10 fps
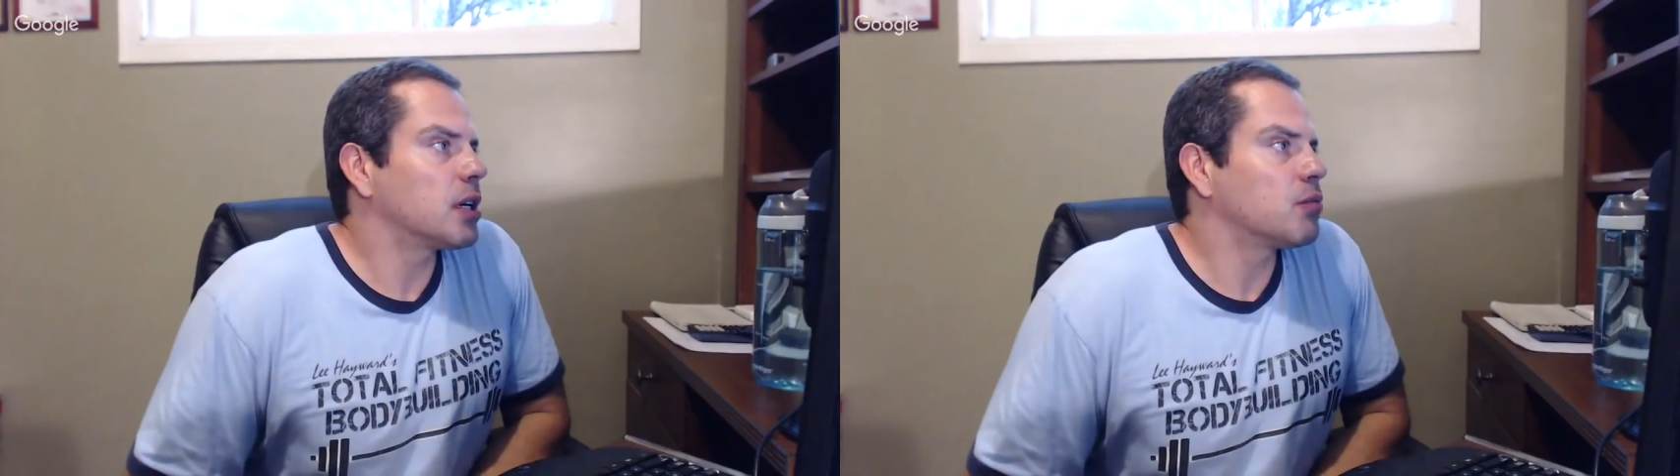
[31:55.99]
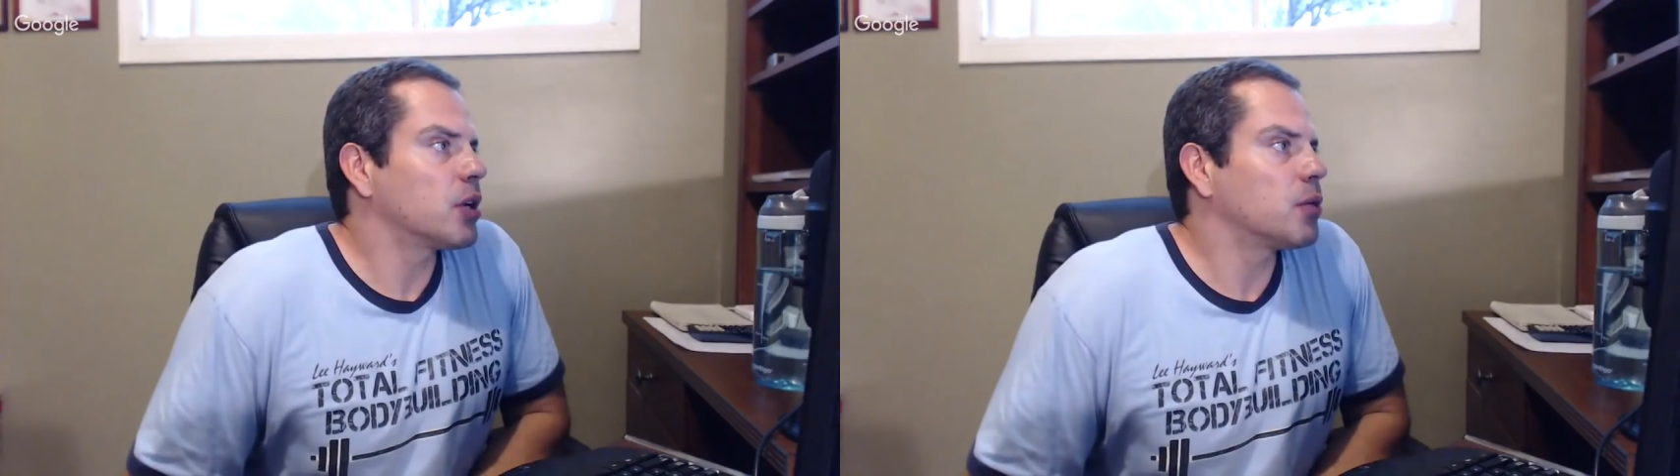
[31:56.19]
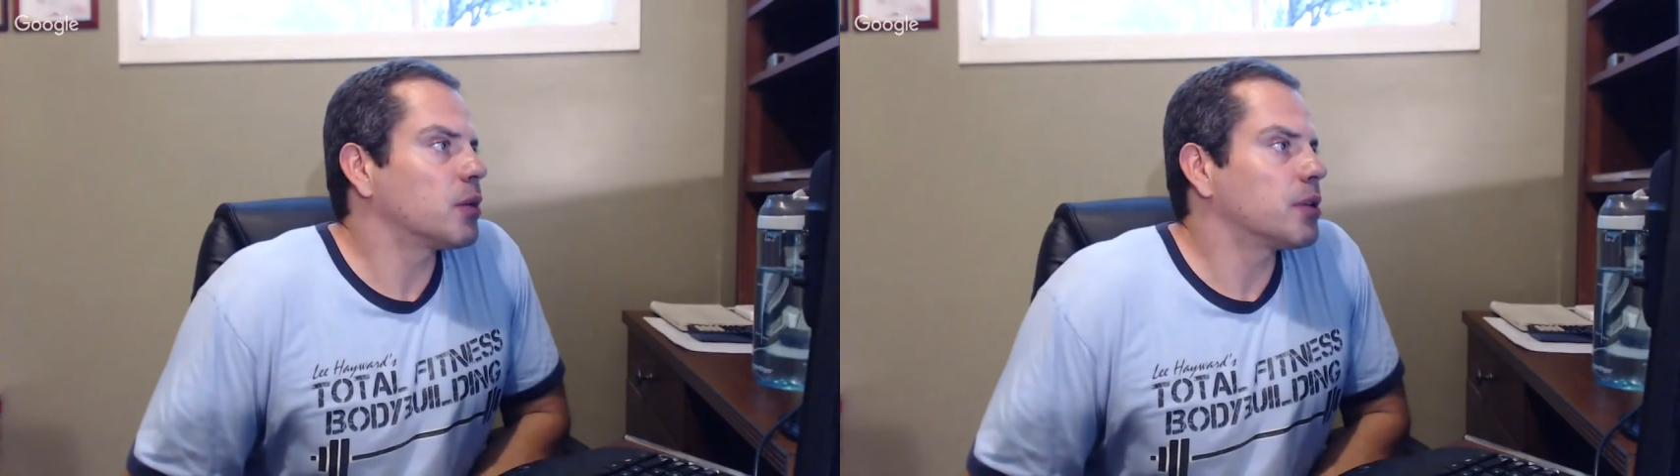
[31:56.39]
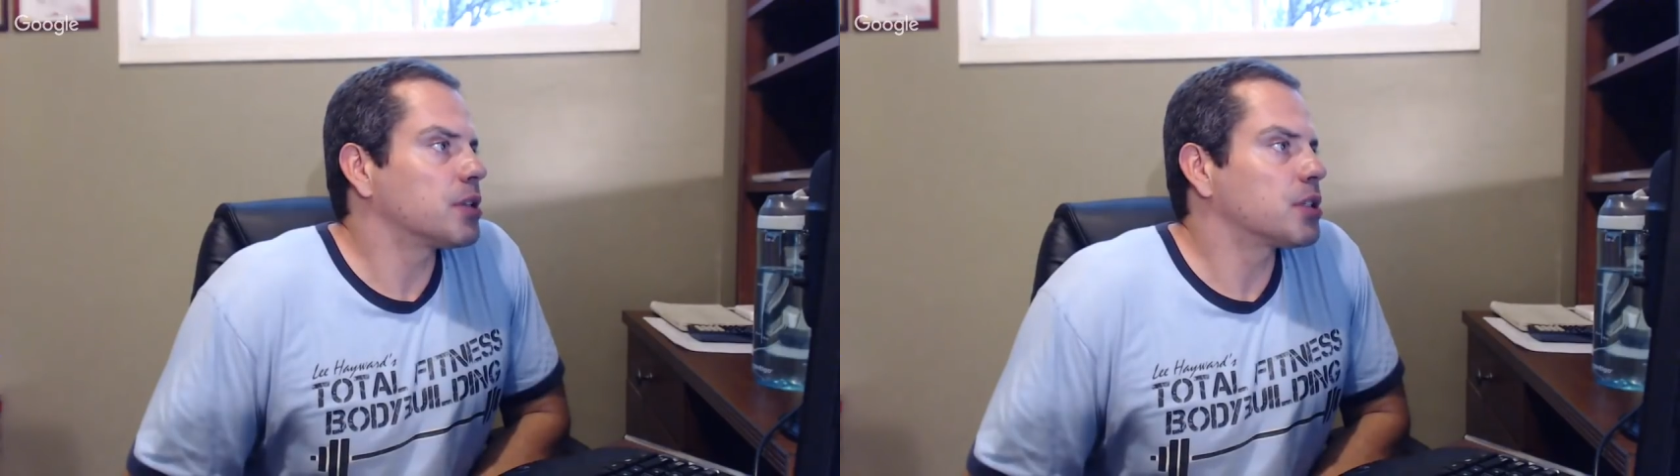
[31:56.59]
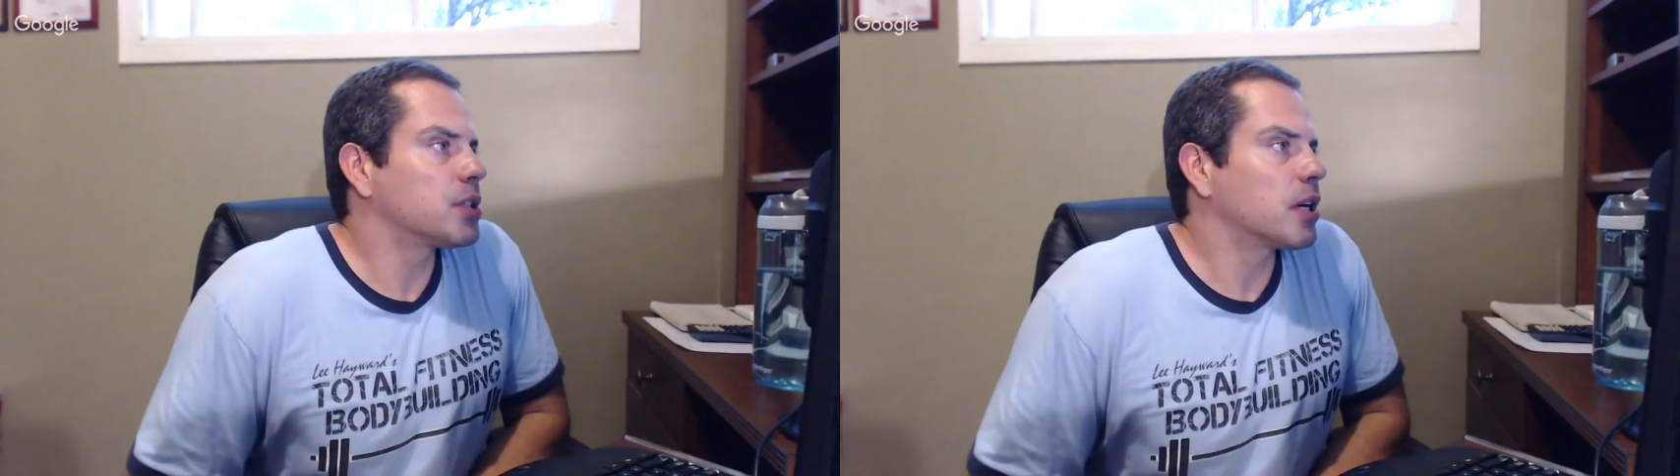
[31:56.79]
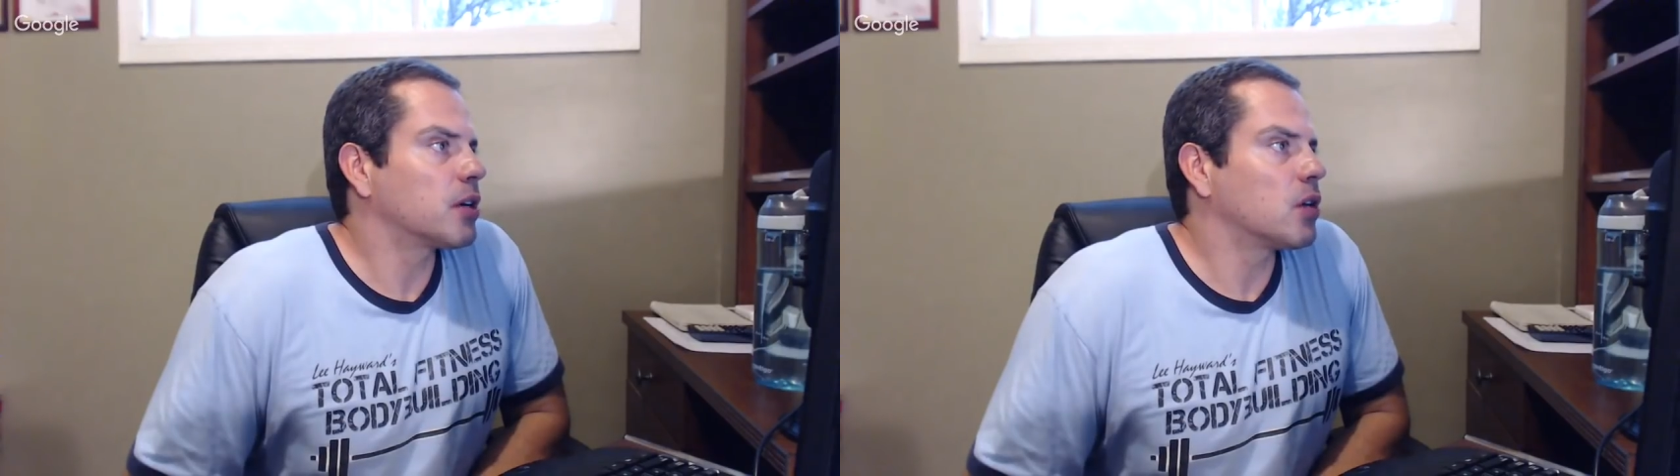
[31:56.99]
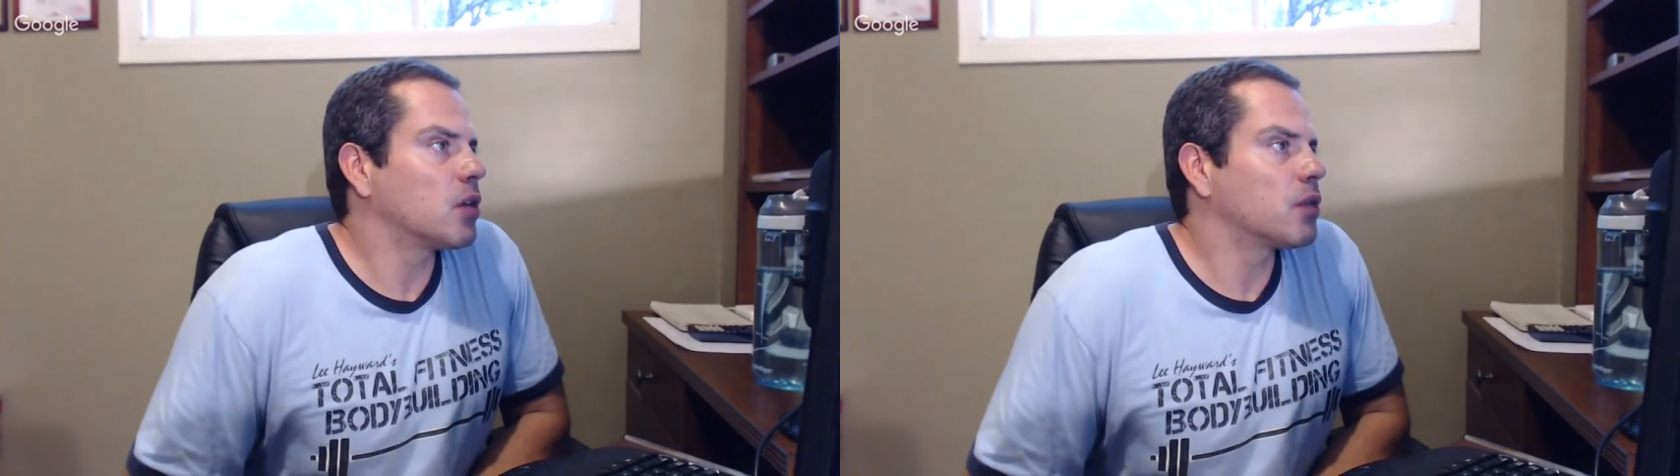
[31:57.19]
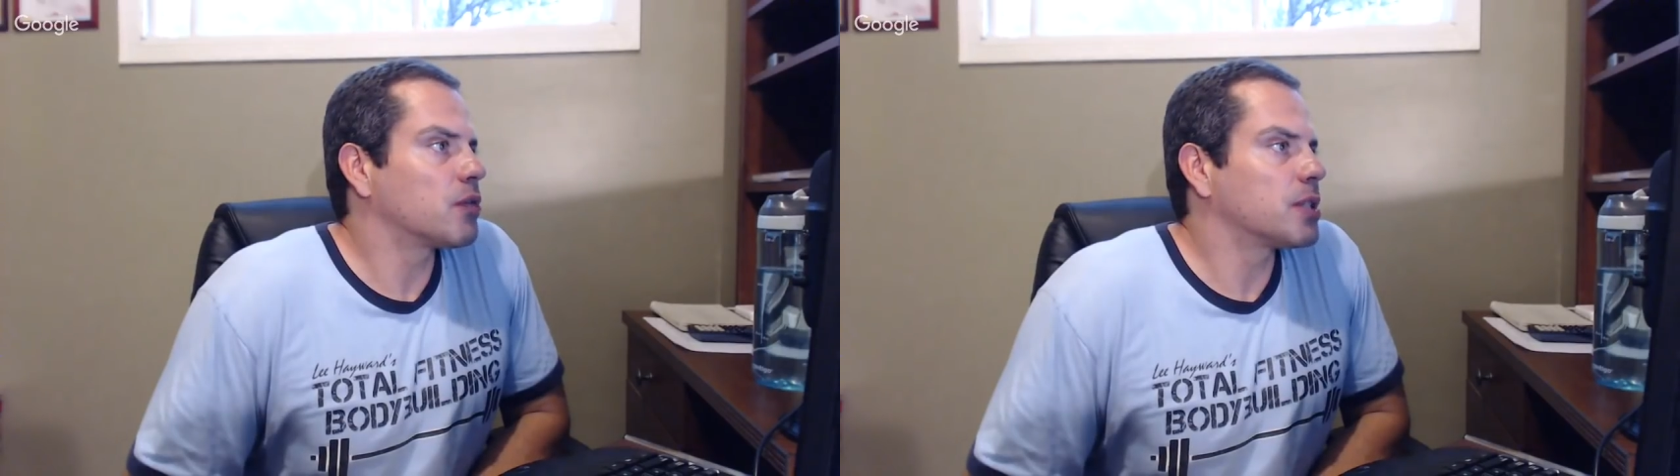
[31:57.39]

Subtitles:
I'm right with you, starting over for